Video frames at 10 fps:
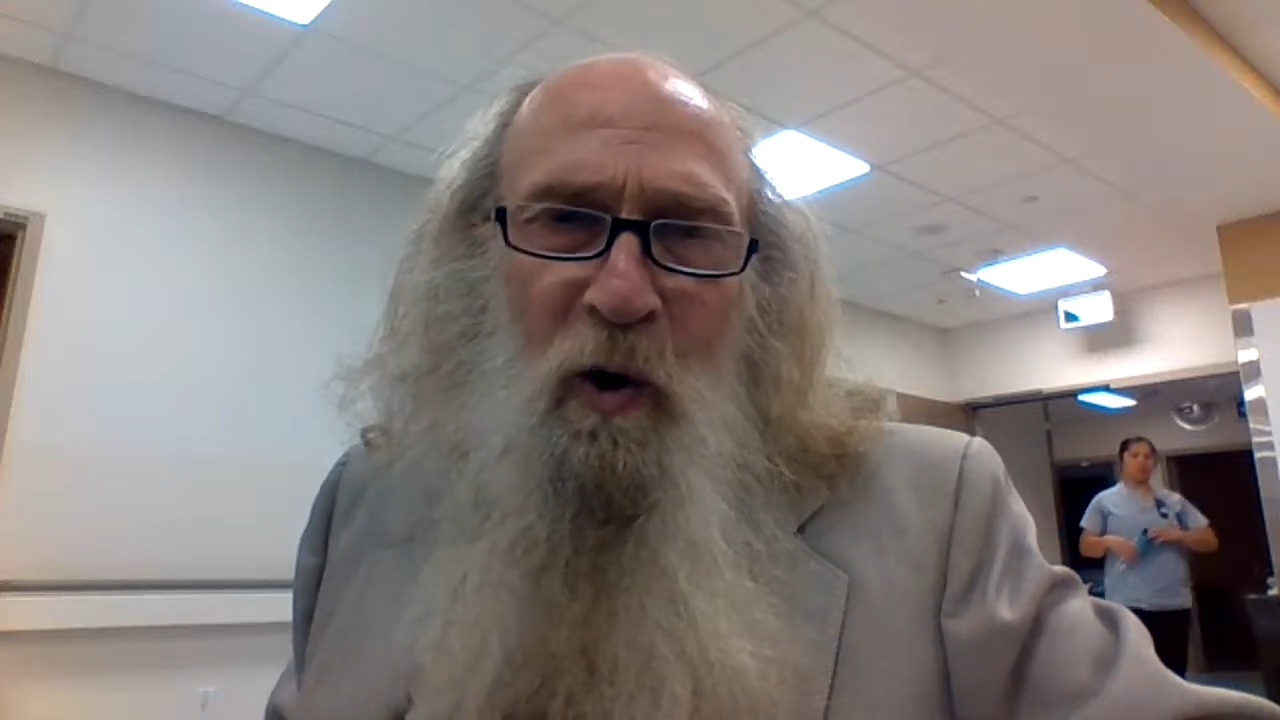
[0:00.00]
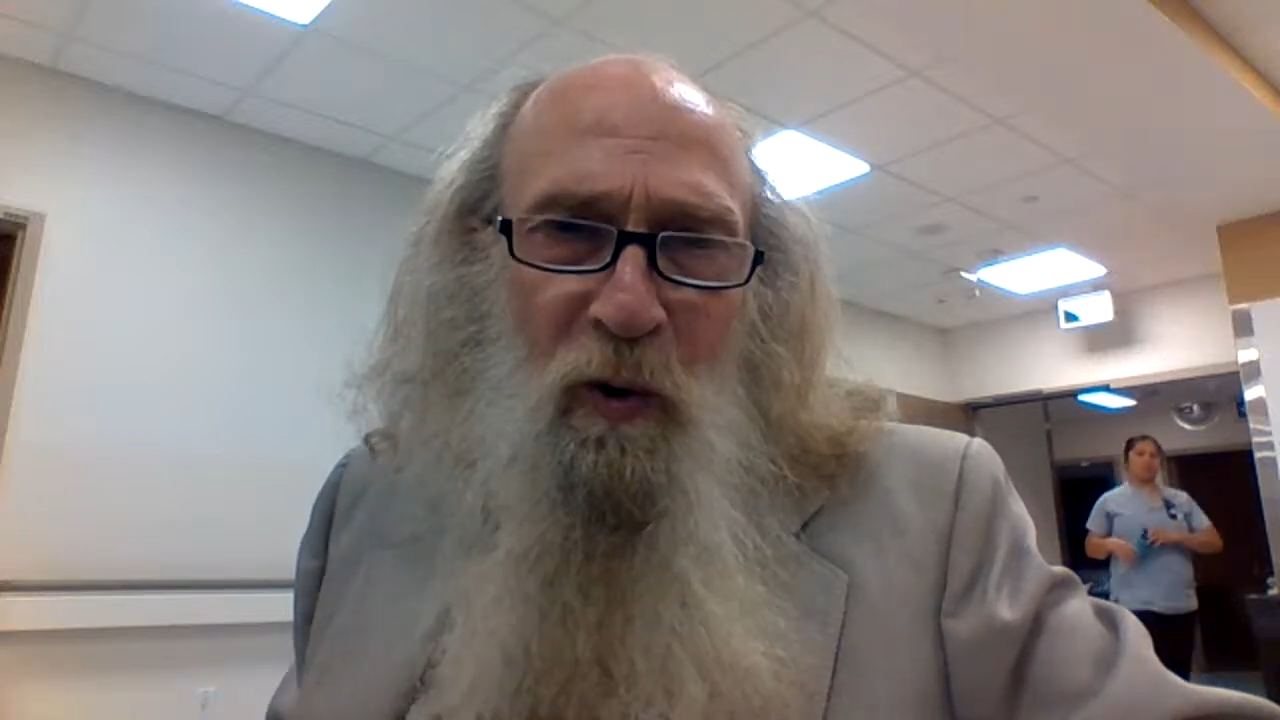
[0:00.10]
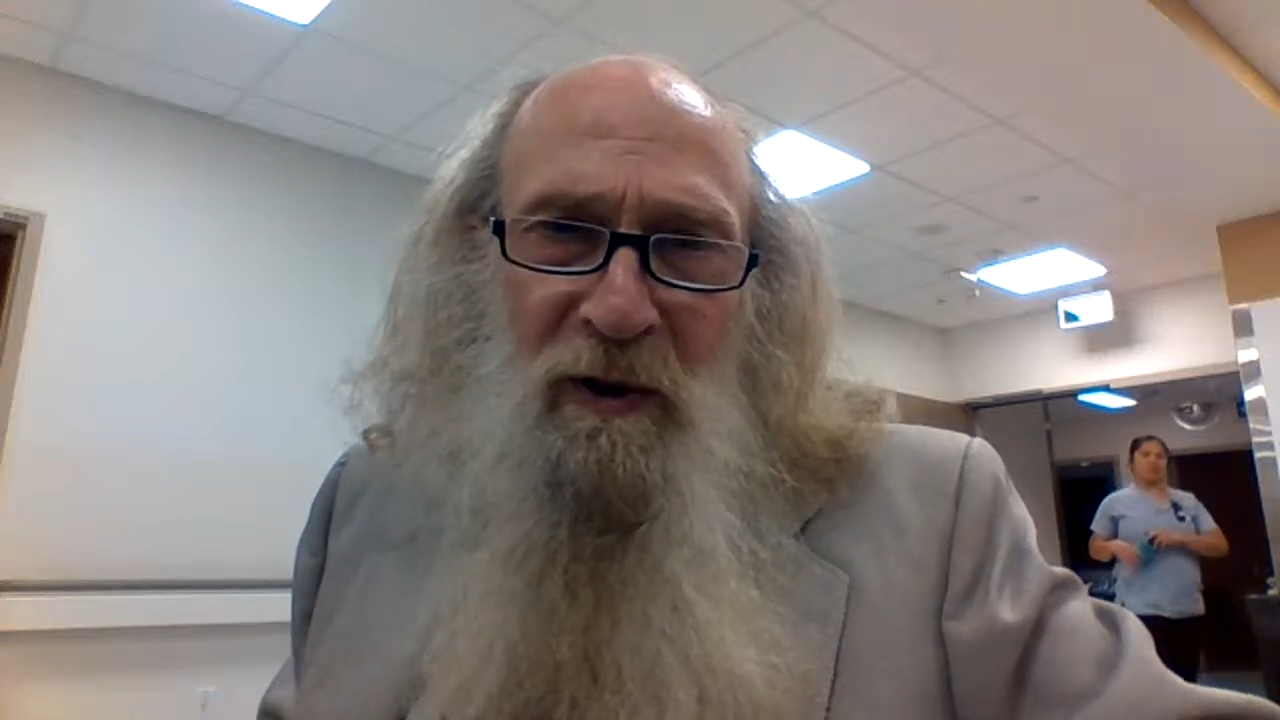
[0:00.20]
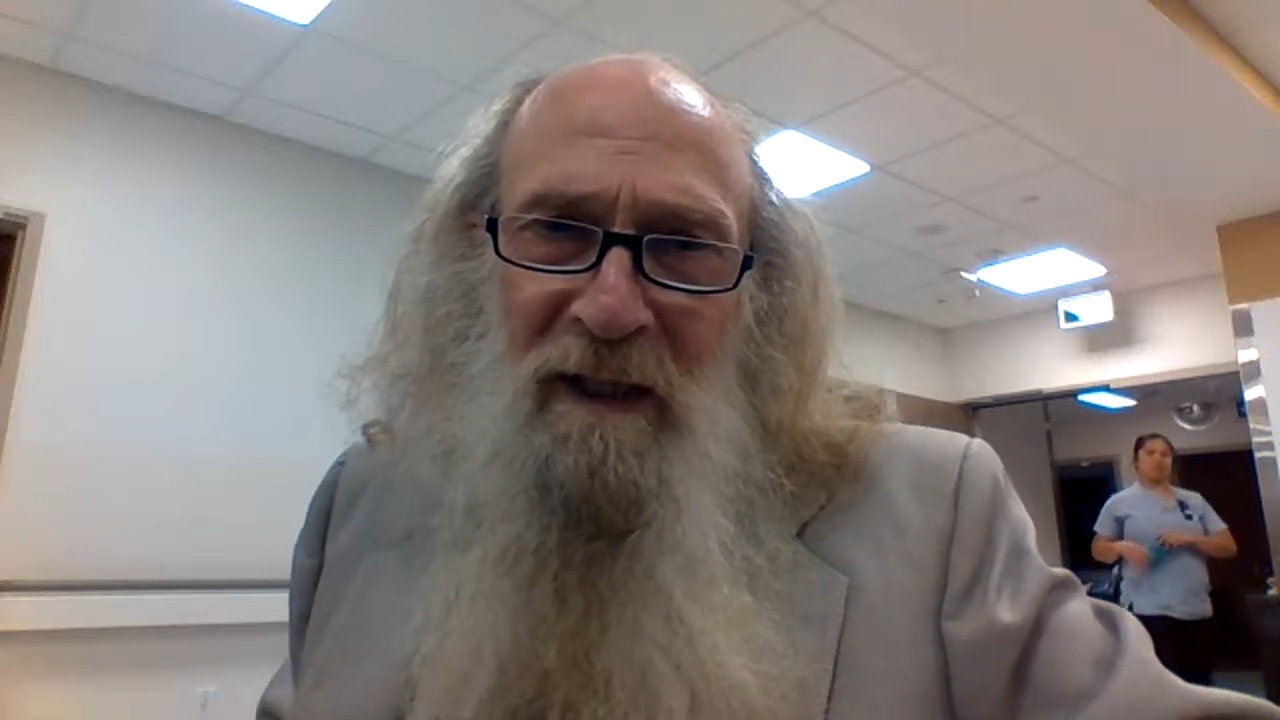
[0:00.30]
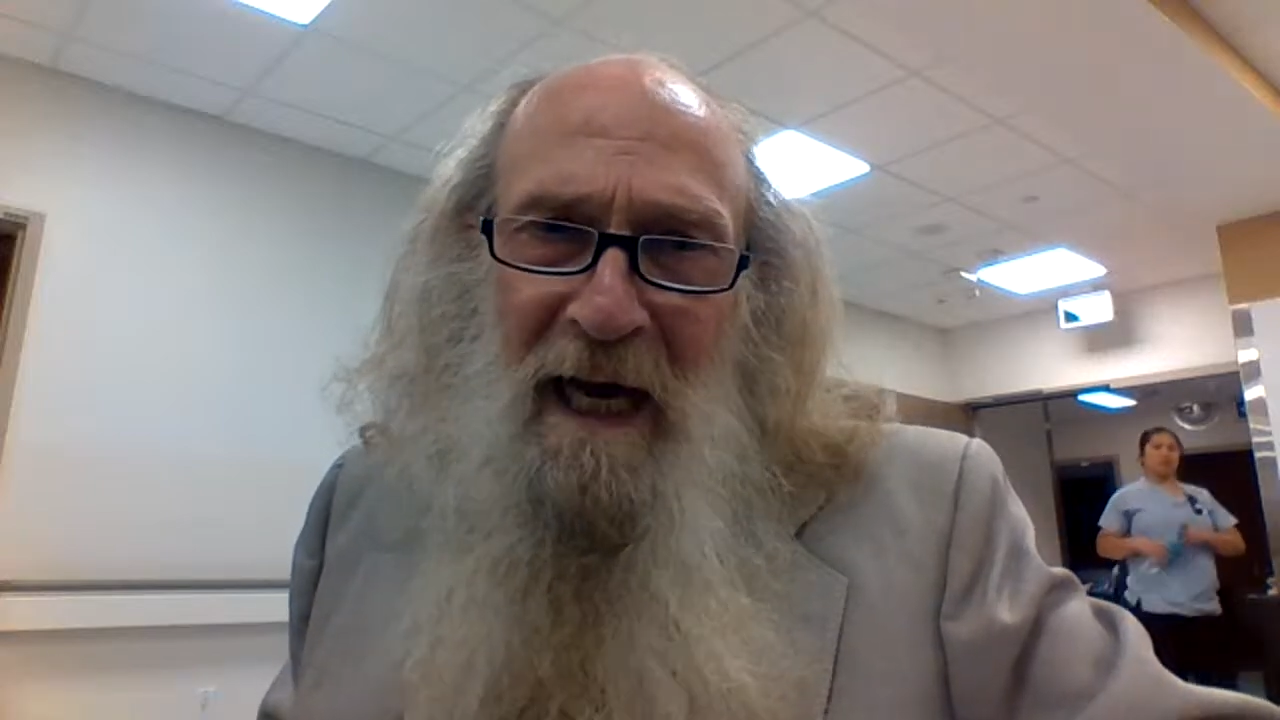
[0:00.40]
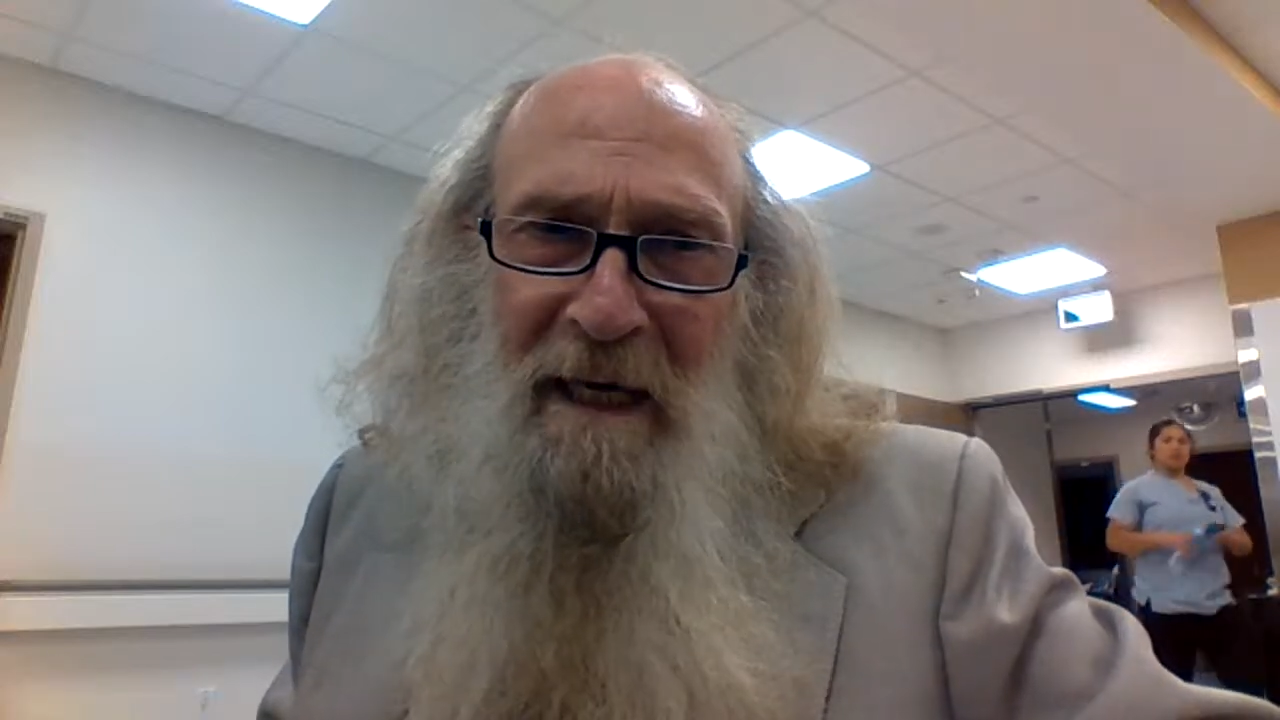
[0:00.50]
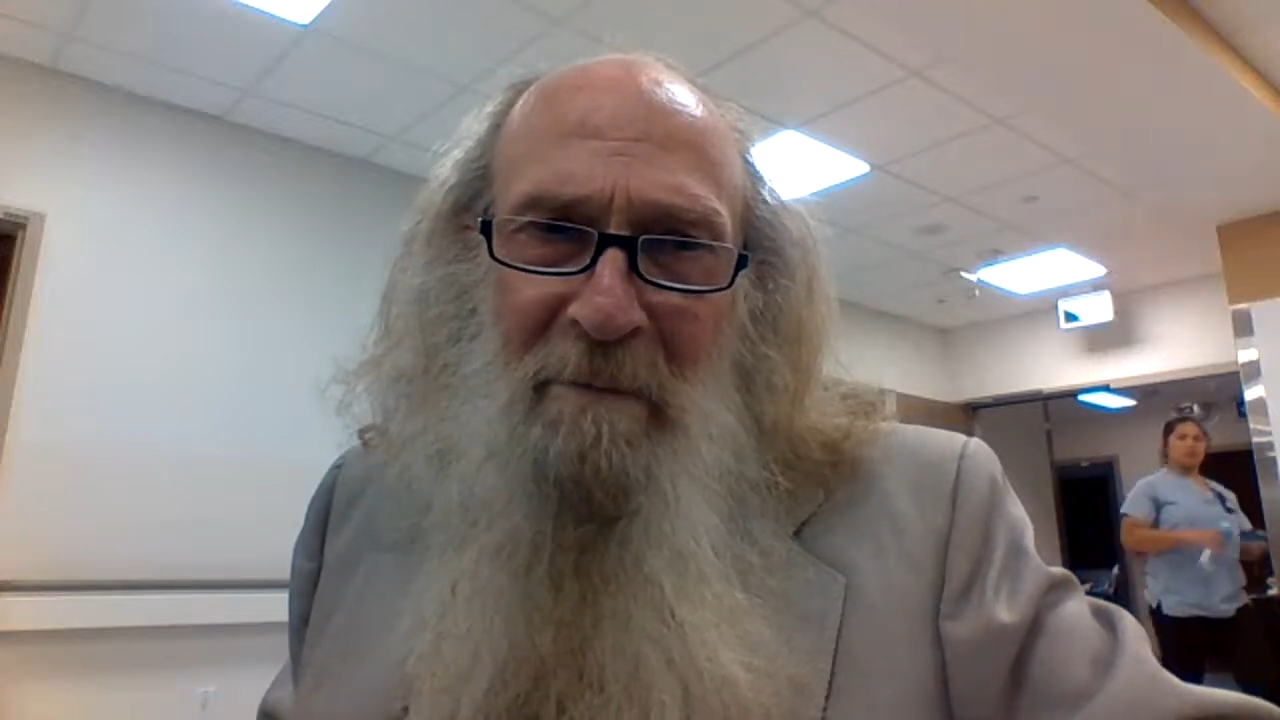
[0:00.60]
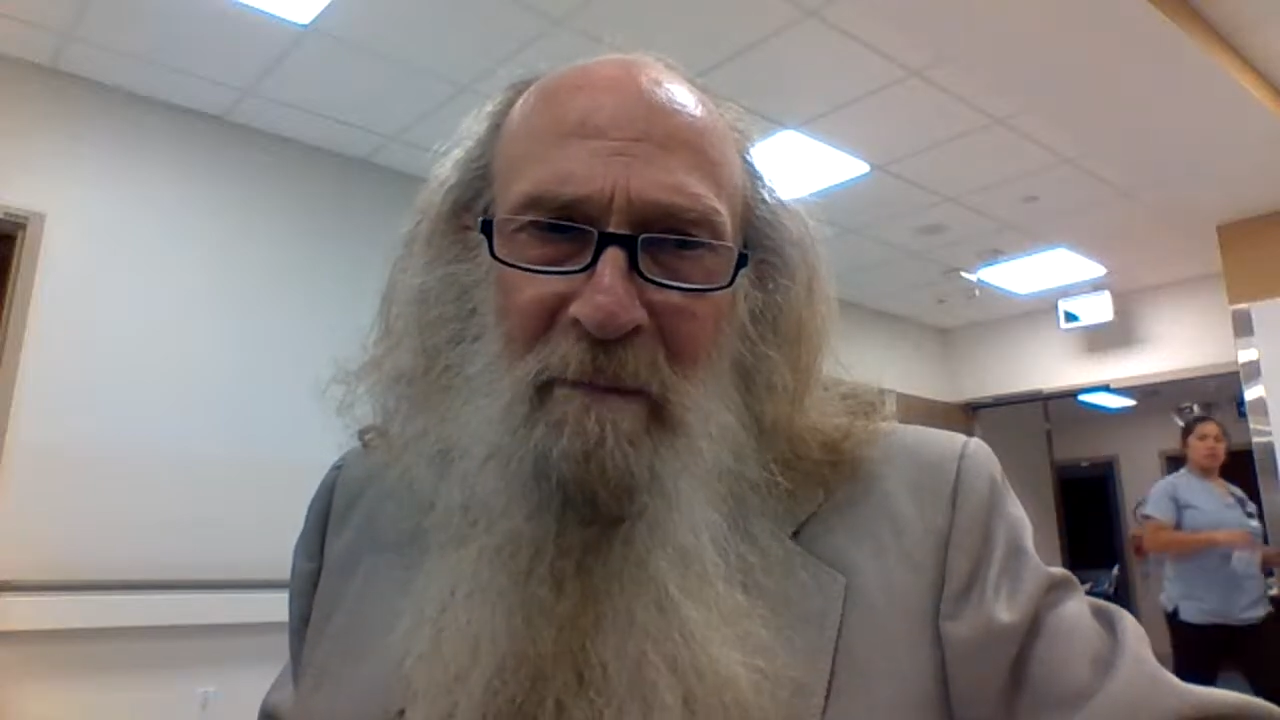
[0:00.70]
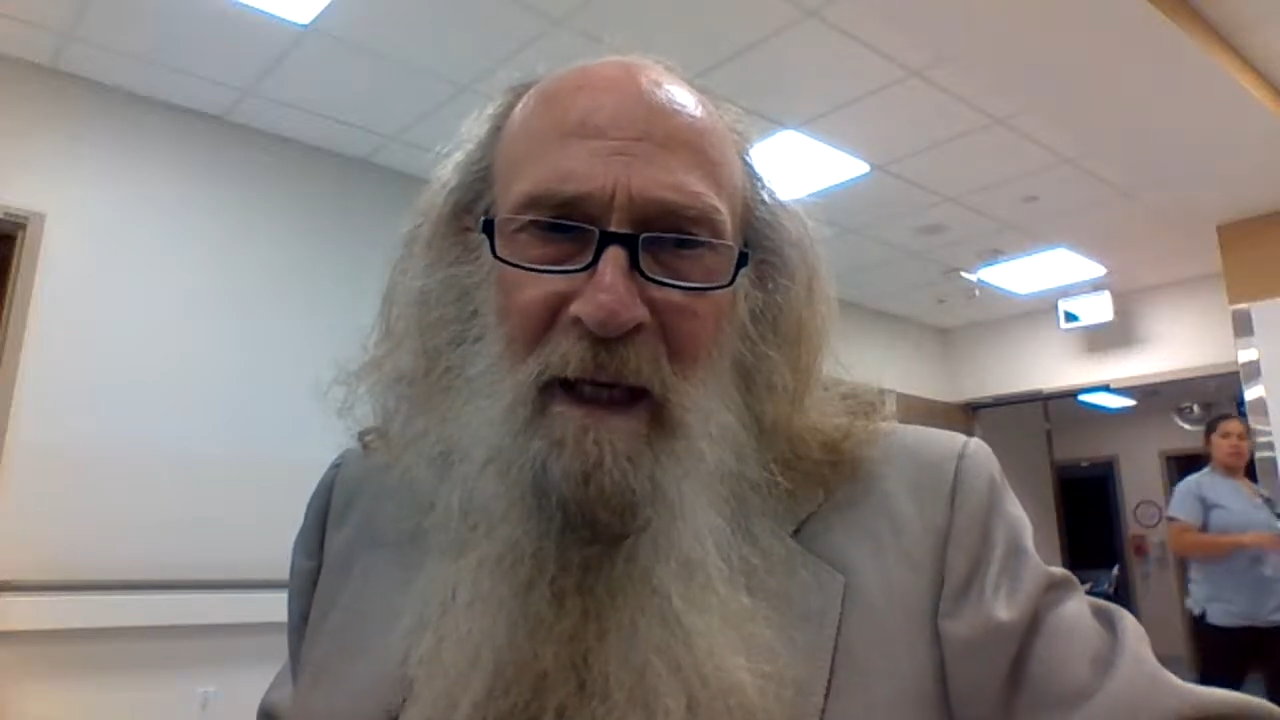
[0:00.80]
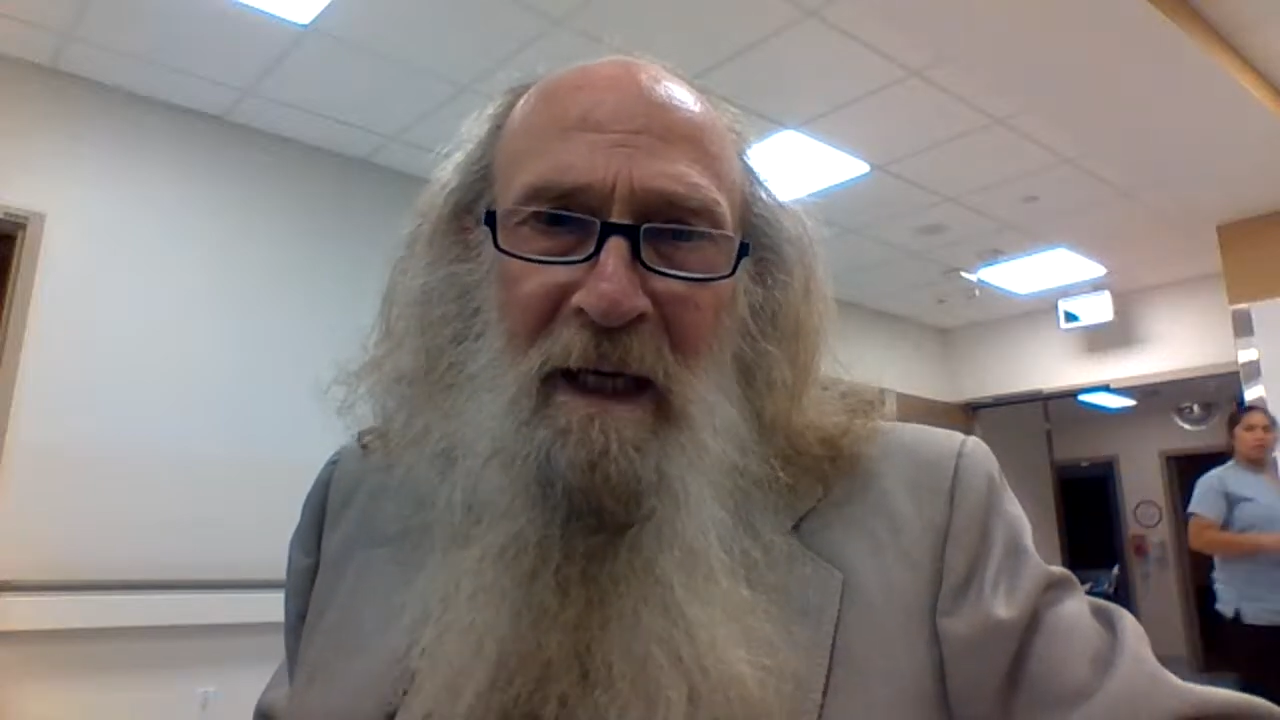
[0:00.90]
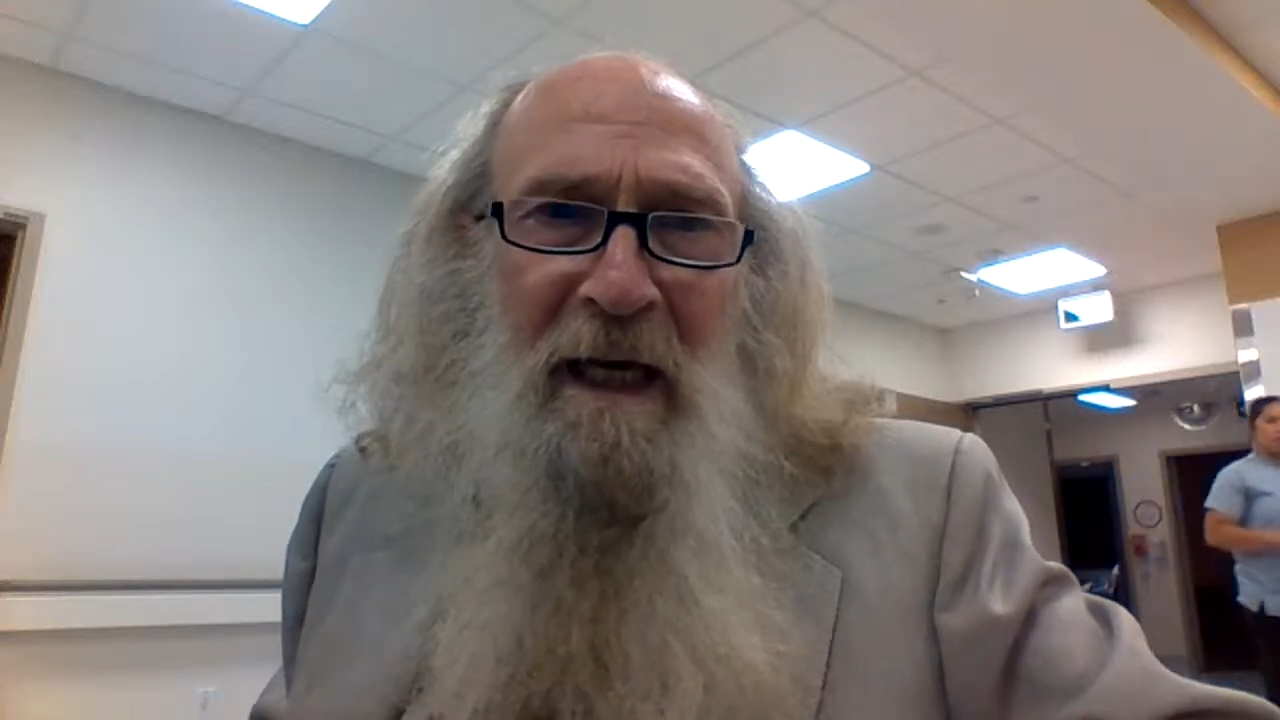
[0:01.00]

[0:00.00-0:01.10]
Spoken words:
old as I am